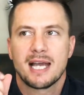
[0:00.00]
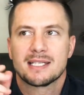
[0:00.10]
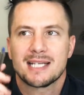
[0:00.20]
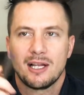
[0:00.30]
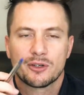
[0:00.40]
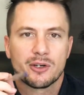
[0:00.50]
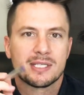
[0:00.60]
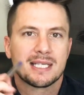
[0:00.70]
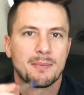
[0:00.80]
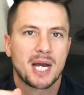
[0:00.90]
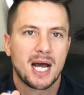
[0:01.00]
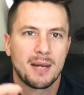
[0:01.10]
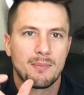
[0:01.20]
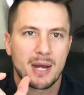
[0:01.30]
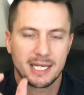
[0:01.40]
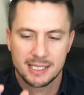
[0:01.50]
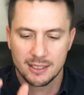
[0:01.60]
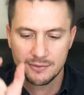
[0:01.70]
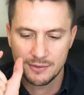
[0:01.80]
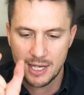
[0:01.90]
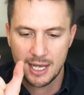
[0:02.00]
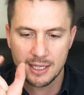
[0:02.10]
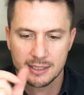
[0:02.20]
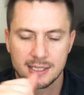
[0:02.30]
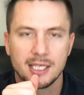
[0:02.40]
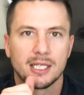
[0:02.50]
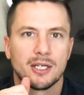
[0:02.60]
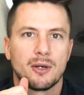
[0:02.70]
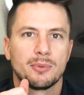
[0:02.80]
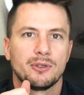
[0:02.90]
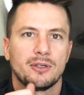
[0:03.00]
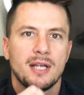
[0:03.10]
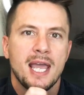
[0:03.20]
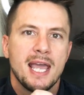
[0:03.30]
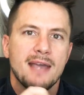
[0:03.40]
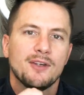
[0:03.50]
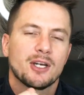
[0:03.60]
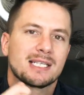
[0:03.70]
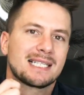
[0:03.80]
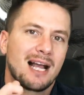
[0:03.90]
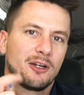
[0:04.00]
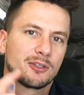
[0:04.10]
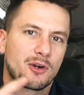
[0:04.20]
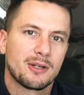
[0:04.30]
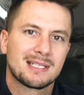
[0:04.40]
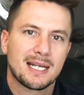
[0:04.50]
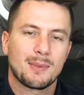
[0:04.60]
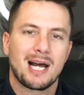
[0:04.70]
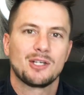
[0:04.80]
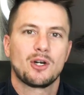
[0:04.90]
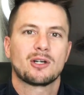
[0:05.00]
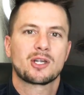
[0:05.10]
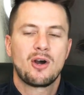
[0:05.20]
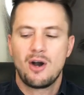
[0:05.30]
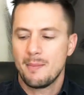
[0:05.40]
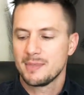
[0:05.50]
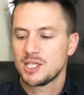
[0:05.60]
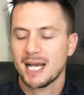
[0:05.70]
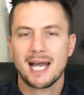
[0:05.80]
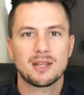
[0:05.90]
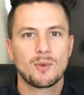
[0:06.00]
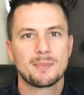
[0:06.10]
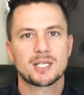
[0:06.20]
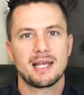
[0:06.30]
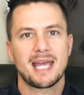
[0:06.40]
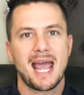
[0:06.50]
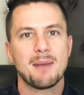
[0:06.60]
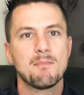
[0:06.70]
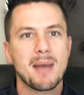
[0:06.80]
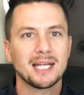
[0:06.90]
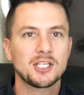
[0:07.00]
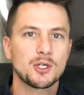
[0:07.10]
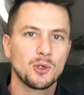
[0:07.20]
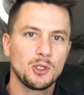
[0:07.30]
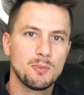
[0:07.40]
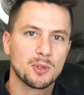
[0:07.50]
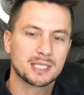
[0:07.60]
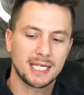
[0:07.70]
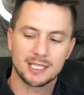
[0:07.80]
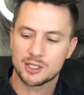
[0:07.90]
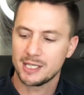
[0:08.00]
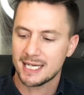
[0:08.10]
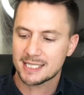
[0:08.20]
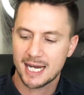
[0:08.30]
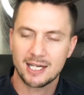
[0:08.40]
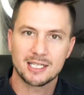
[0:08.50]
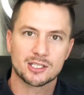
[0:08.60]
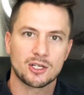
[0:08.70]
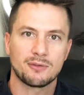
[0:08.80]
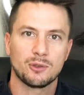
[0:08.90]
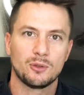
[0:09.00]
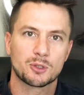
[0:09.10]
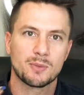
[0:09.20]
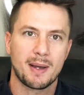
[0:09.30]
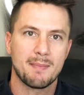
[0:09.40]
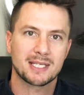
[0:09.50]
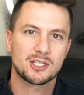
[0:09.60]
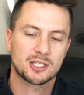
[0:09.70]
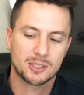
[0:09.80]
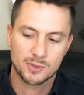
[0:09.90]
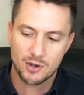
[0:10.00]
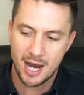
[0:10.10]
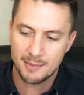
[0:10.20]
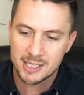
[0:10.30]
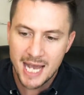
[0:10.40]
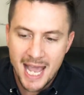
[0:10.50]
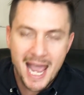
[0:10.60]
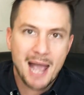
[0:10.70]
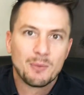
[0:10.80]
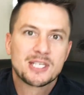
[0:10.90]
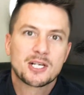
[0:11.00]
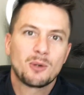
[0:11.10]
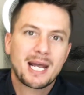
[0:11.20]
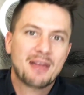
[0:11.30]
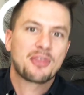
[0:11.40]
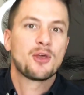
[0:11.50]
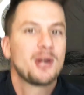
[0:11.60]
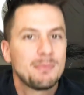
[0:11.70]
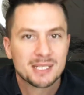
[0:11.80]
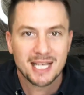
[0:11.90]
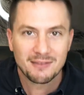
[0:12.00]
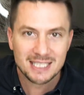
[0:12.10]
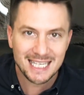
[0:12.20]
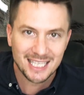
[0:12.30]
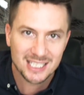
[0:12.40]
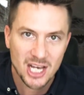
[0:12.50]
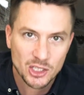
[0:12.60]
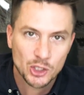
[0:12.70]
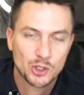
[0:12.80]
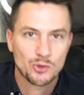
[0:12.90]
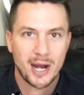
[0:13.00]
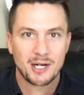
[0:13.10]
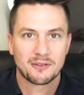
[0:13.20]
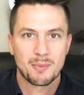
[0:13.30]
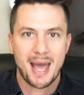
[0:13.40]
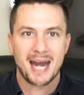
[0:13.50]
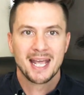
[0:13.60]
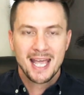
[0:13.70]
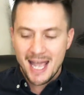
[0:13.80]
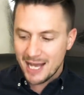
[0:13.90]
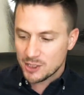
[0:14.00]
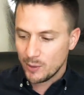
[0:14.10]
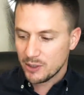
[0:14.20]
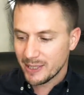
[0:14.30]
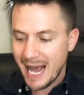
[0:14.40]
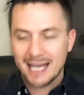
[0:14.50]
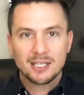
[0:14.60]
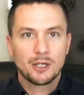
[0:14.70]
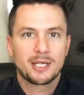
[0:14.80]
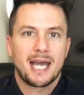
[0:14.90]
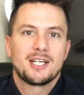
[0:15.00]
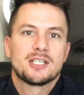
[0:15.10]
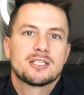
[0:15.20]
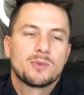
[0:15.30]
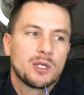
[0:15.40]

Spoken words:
Salon Growth Seminar by itself, singular, not plural. If you go to salongrowthseminar.com, check out the website there and make sure you book tickets. So yesterday I did a soft launch with my Messenger subscribers, and we sold out 30% of the tickets straight off the bat. And so we're doing 8 locations.